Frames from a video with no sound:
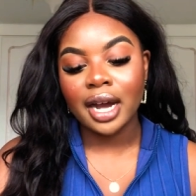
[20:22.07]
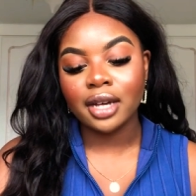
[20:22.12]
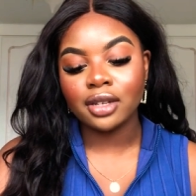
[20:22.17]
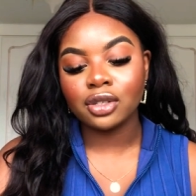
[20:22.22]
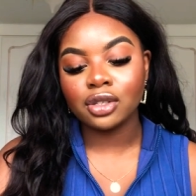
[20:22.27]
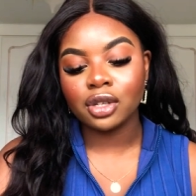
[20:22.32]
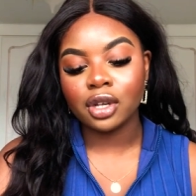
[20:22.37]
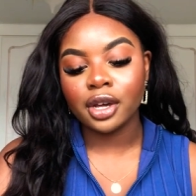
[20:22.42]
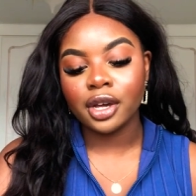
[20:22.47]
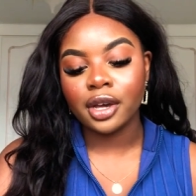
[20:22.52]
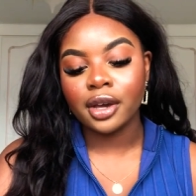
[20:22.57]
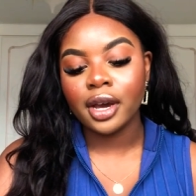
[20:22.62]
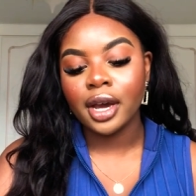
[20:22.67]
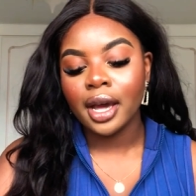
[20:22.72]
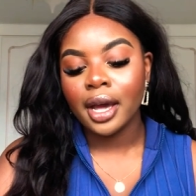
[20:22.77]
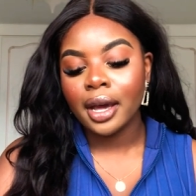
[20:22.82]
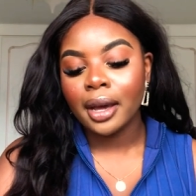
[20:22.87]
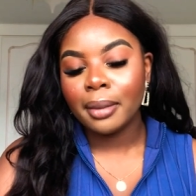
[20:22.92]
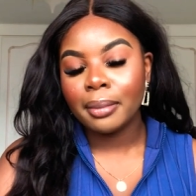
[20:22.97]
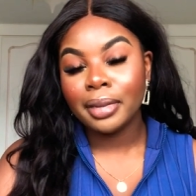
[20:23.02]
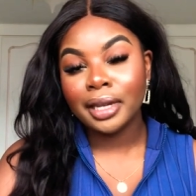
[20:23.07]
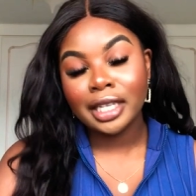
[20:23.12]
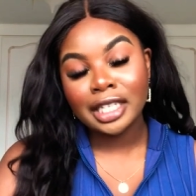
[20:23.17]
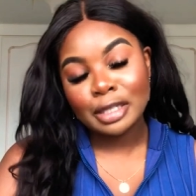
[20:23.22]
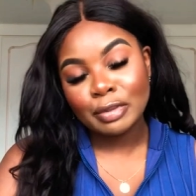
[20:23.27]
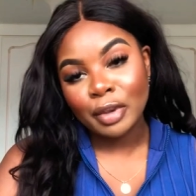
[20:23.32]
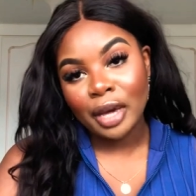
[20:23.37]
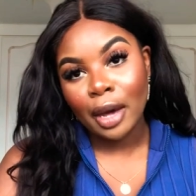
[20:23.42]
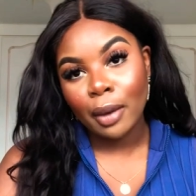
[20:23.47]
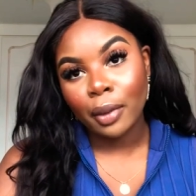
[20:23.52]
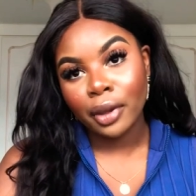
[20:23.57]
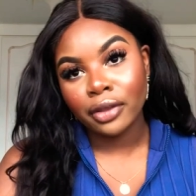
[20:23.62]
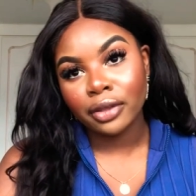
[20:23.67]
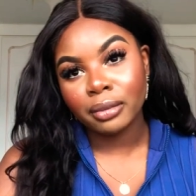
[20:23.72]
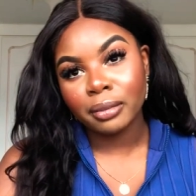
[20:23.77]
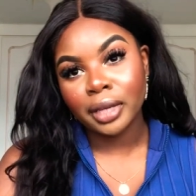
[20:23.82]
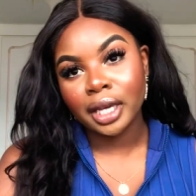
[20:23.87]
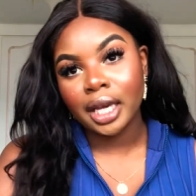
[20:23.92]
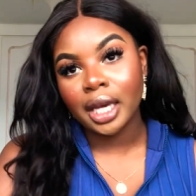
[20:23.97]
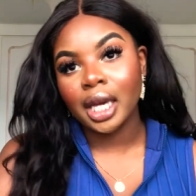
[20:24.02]
So please bear with
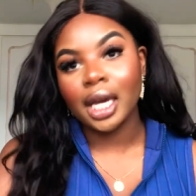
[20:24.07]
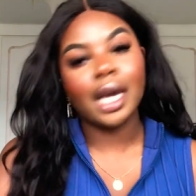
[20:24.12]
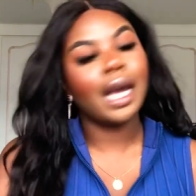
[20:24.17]
me.